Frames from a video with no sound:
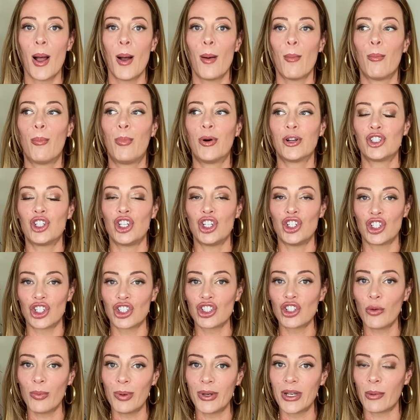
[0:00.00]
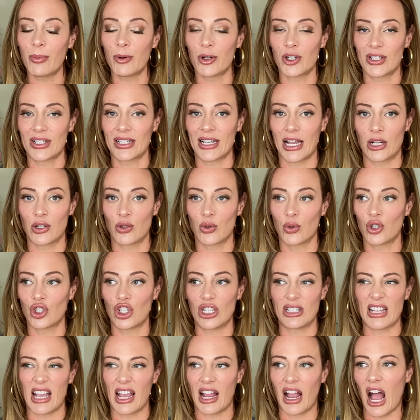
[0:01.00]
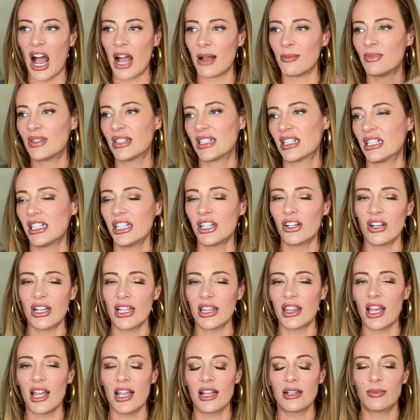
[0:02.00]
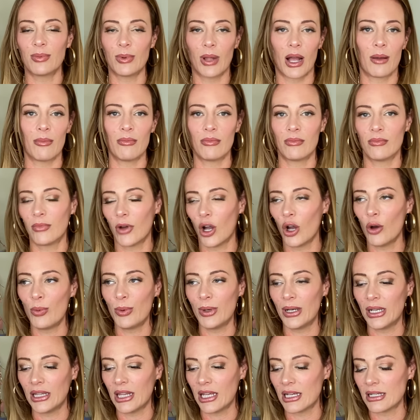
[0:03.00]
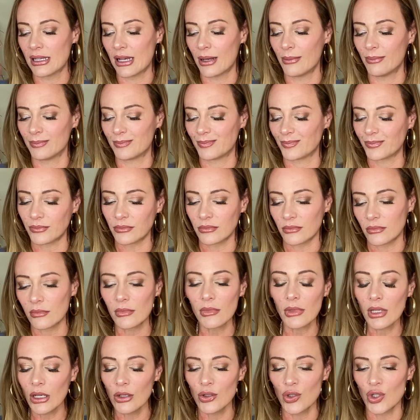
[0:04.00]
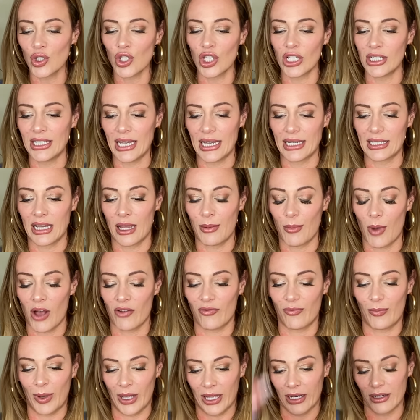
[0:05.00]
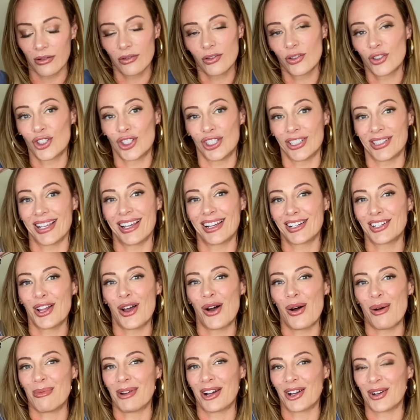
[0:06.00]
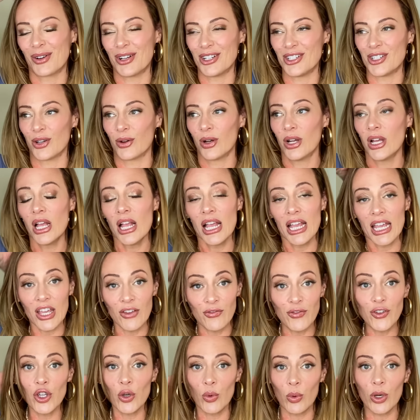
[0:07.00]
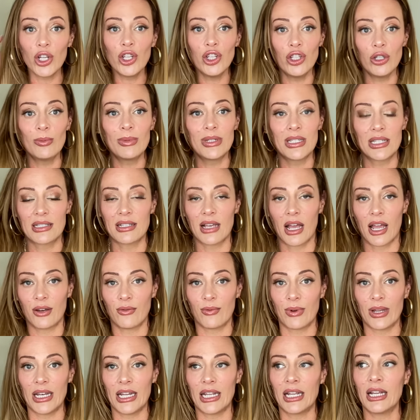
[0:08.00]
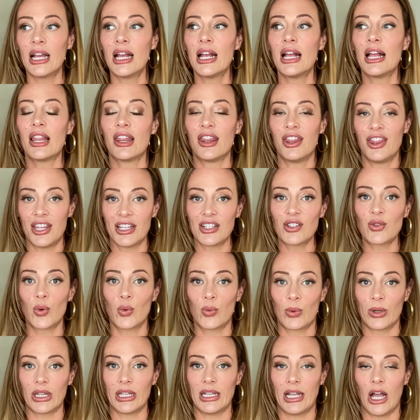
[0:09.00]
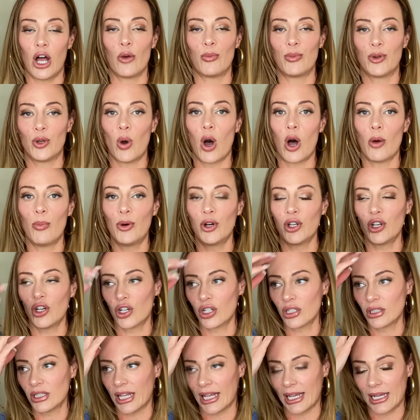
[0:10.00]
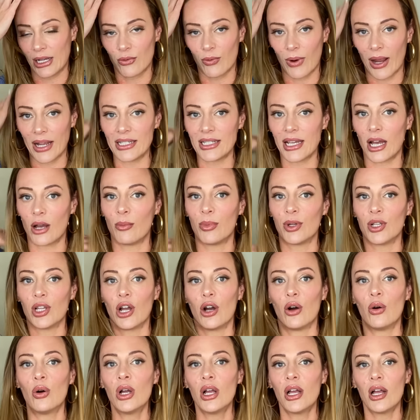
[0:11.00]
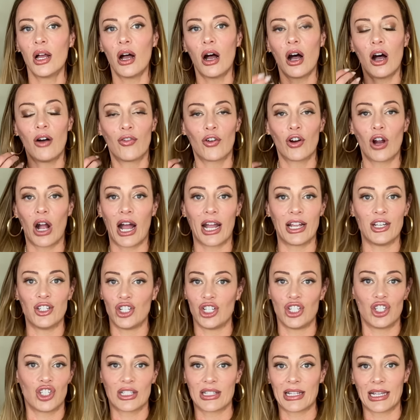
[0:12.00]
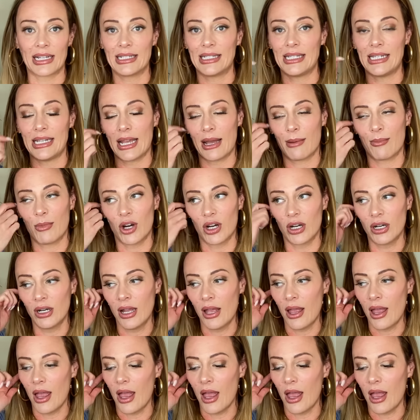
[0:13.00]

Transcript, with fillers: but she just opened up her schedule. She's like, I'm clearing things, I'm opening things up. She's going to take time off, but she's like, no, I'm not going to. If you want a human design reading, this will really help you. I'll put her link right down below of her IG, just like DM her.